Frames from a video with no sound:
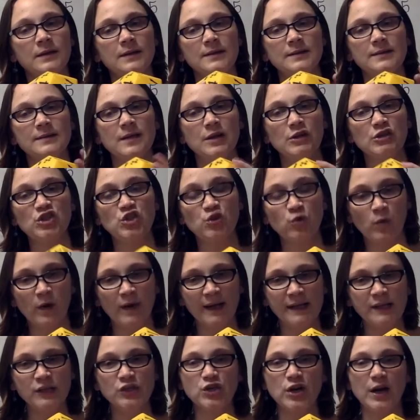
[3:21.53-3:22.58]
So 20
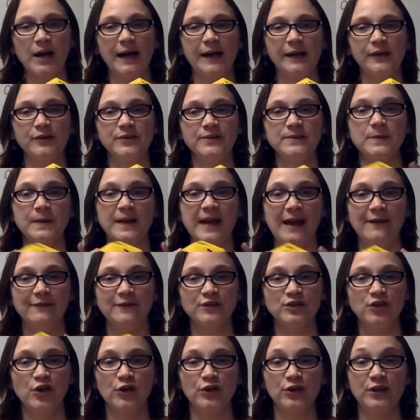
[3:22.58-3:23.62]
triangles would have a
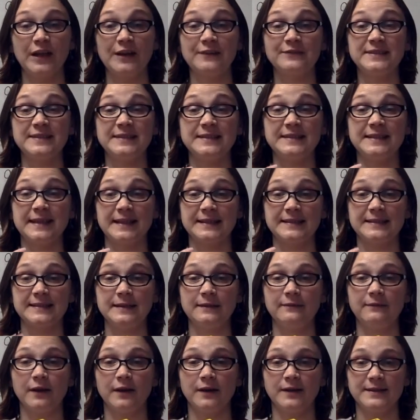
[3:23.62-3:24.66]
total of
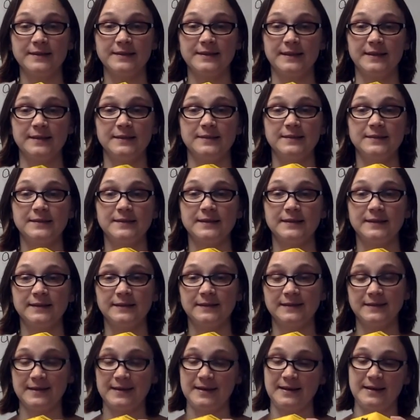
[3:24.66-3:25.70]
60 vertices.
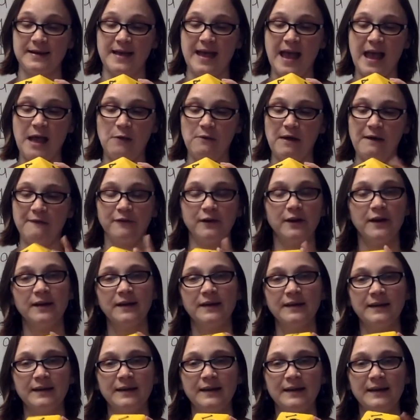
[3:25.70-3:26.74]
However,
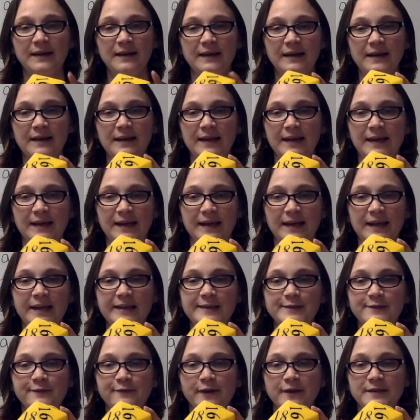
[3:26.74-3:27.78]

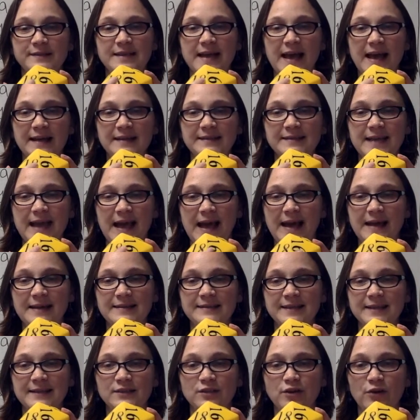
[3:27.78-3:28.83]
each vertex
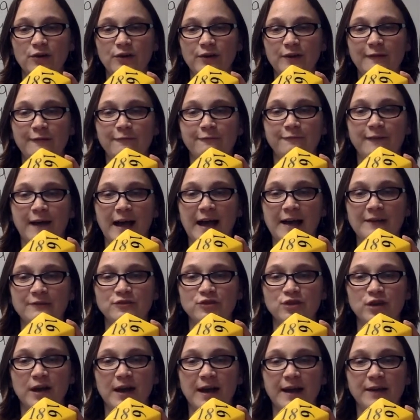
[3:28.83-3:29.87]
has a total of 5
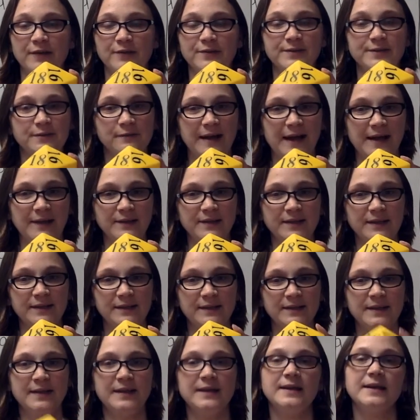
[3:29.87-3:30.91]
triangles around it.
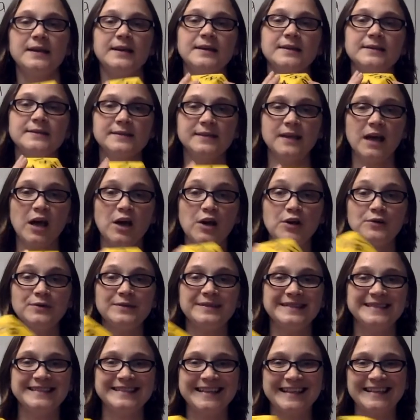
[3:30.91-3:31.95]
So
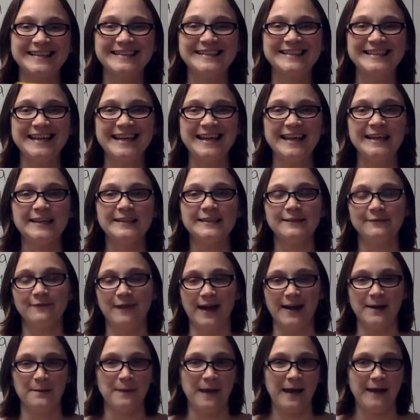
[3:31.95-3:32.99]
60
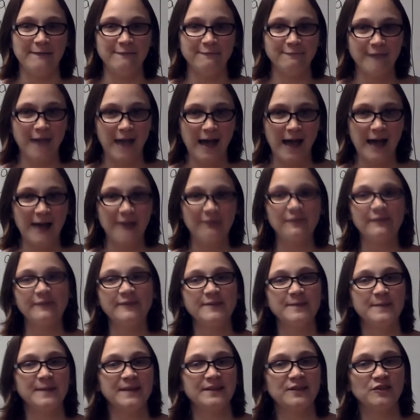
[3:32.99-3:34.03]
divided by 5
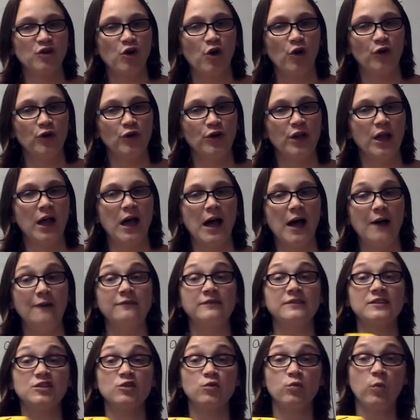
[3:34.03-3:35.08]
gives me a total of
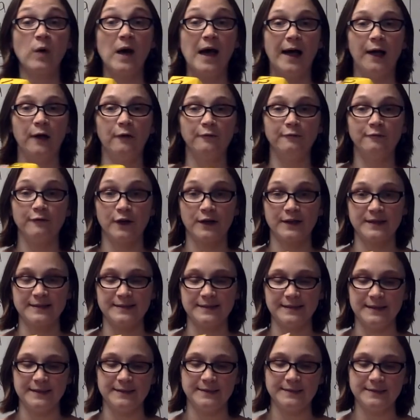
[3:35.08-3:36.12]
12
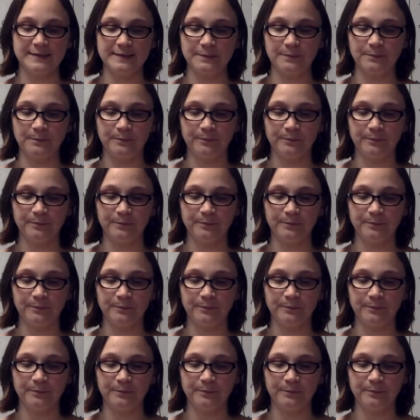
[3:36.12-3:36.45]
vertices.